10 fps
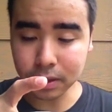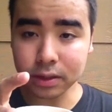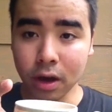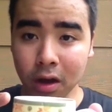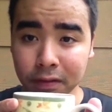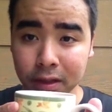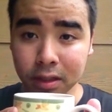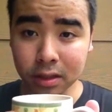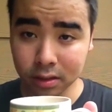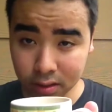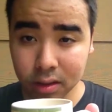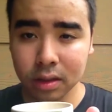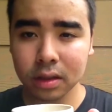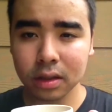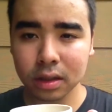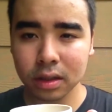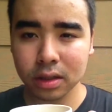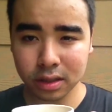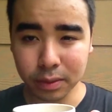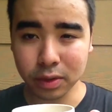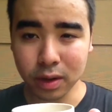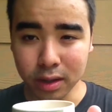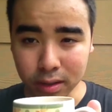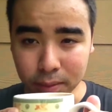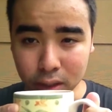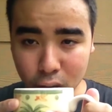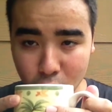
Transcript: this coffee because it's still withdrawing. But